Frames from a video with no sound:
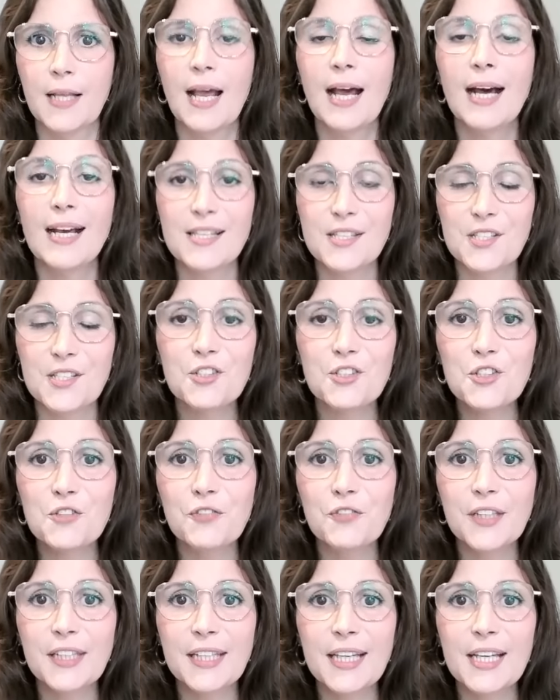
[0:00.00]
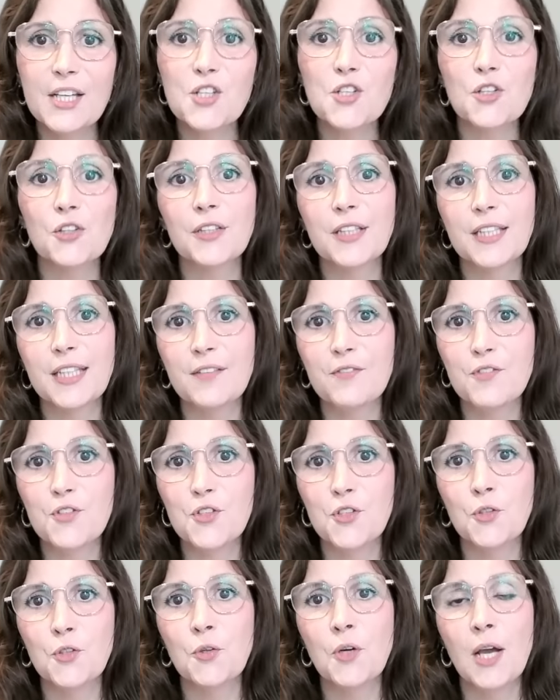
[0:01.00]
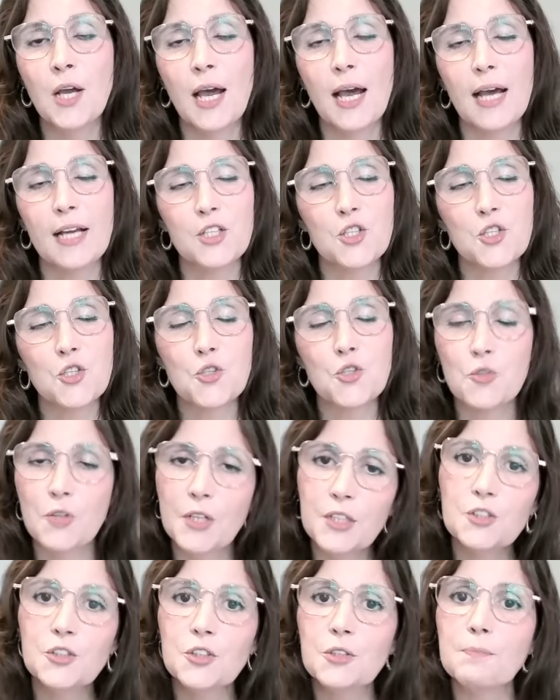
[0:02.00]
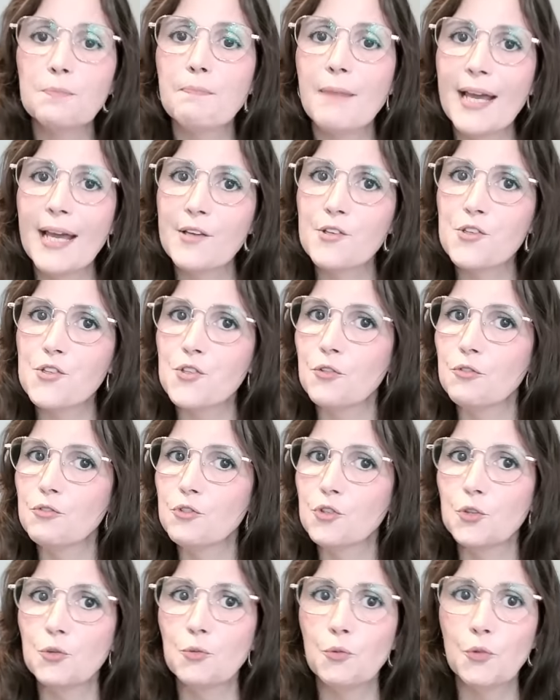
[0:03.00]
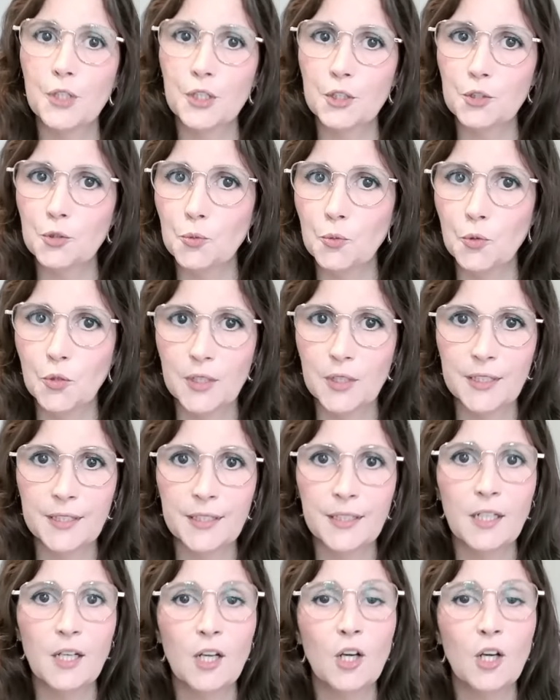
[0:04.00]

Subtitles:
A certification gives you a structured milestone to work toward,